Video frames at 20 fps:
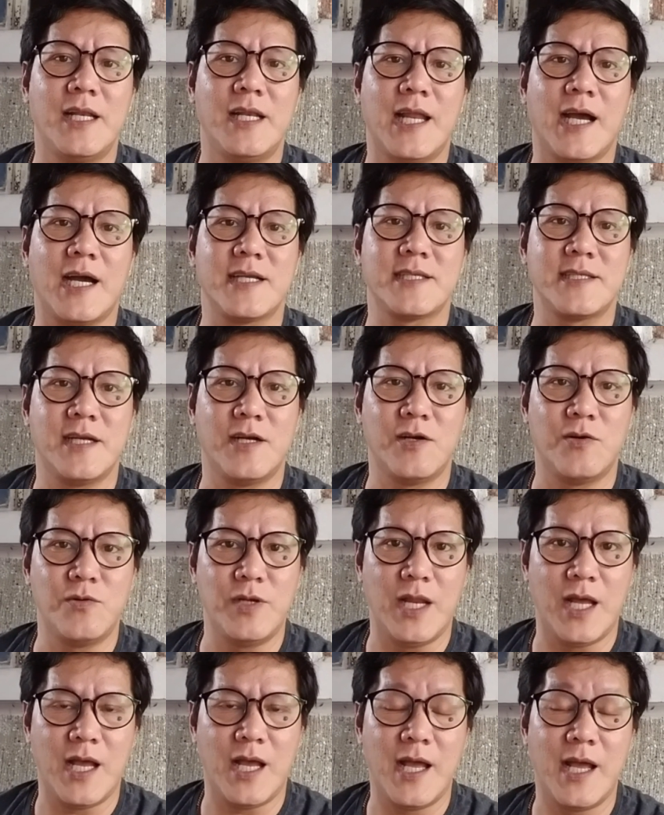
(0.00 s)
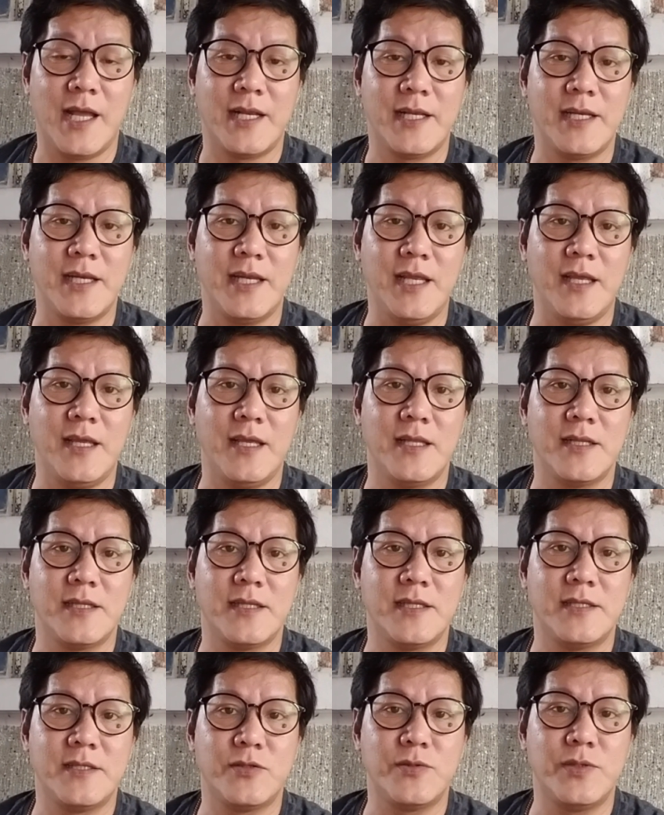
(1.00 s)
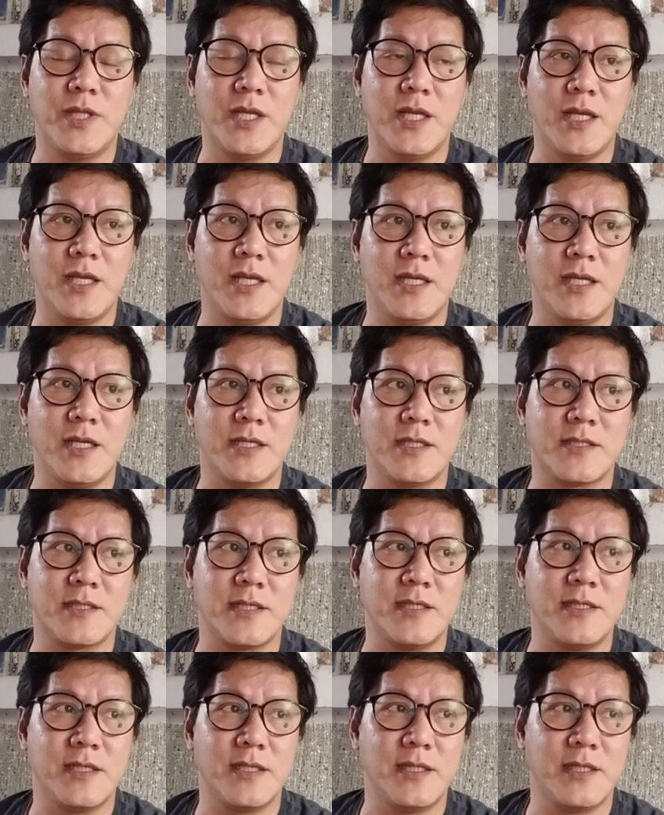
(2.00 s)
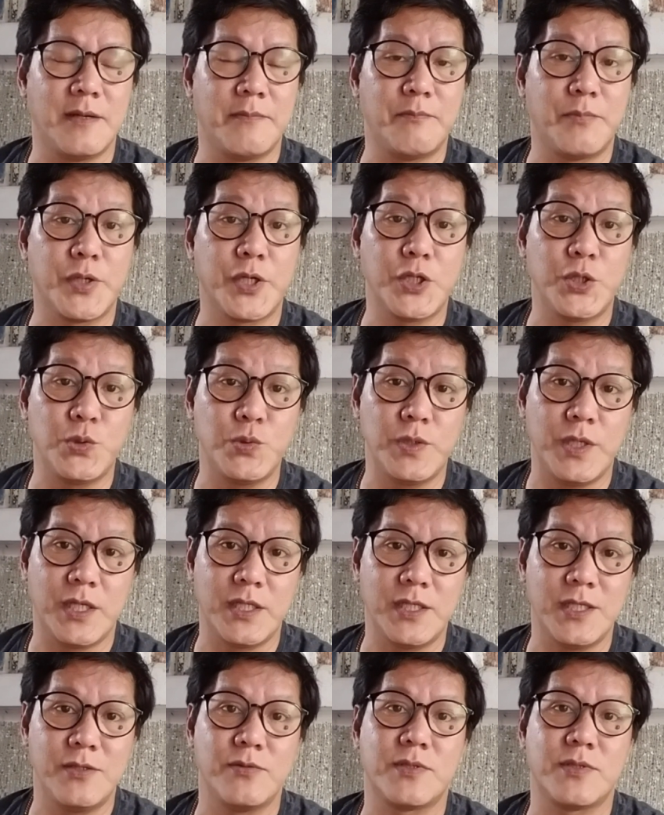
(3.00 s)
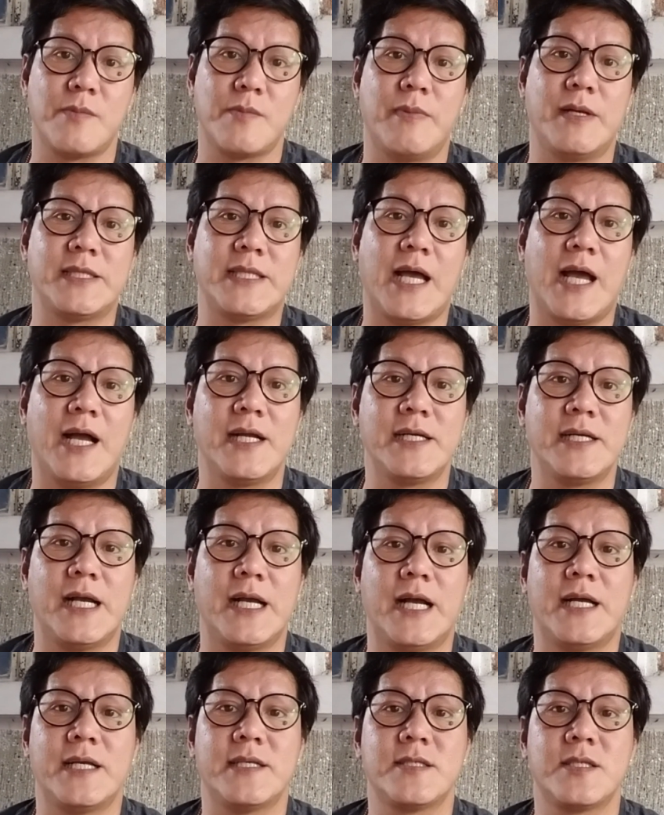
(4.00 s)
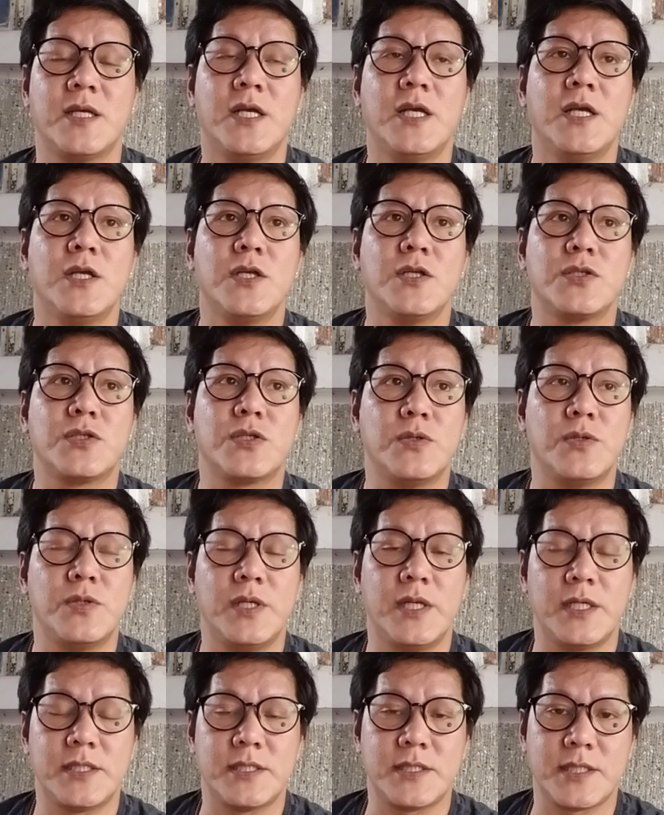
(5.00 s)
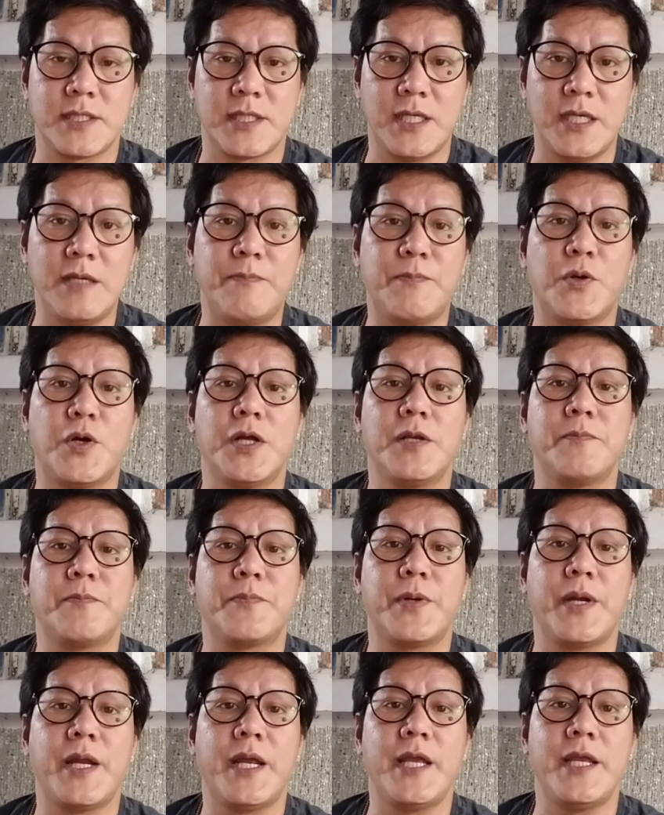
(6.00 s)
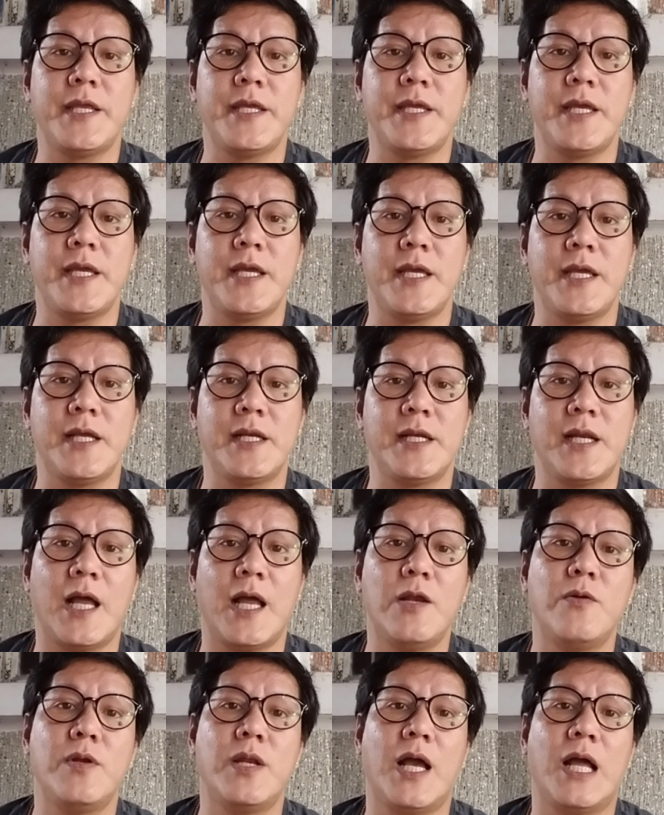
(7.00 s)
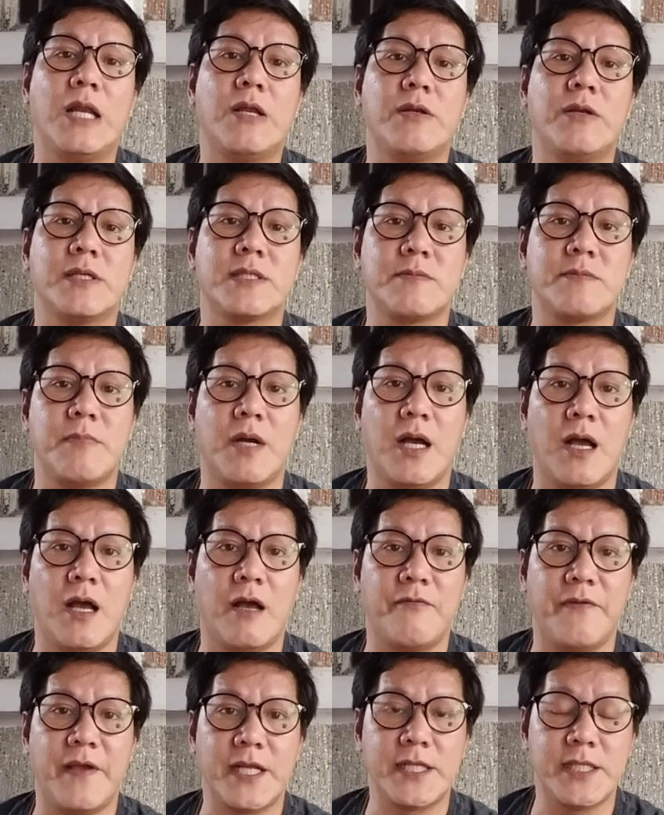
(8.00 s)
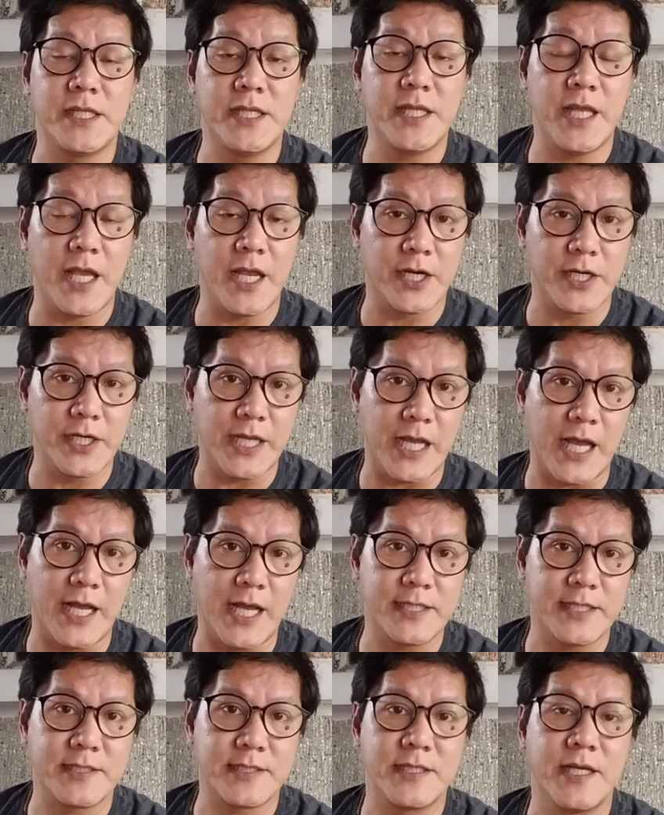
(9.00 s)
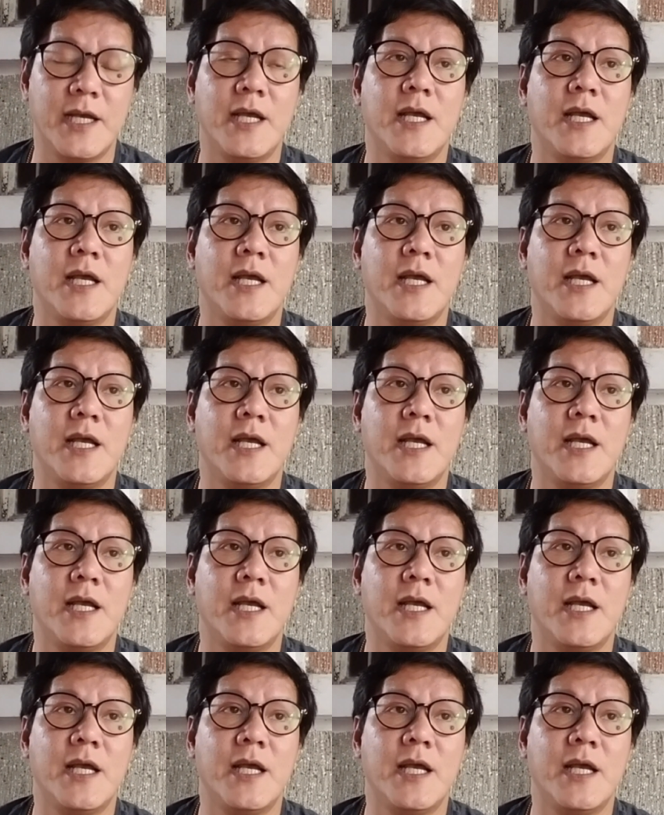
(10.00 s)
lakas ng ulan and today is signal number 2 na dito sa Batangas. So let's keep on praying, lalo-lalo na sa mga affected areas